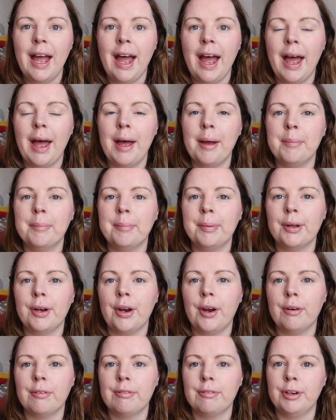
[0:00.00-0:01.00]
But
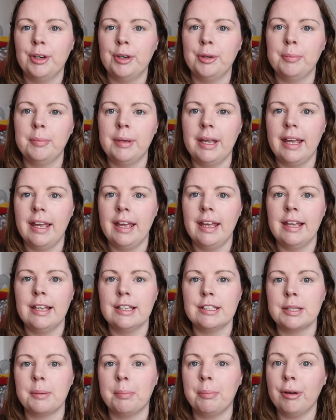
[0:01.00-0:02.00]
her room
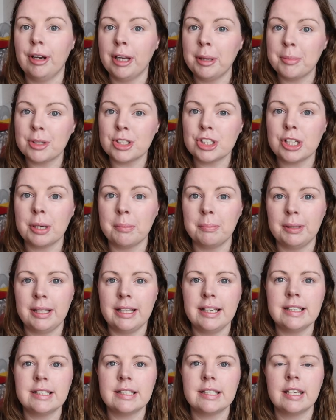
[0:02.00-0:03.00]
is pretty much
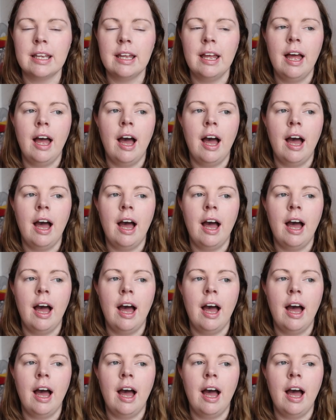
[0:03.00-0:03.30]
complete.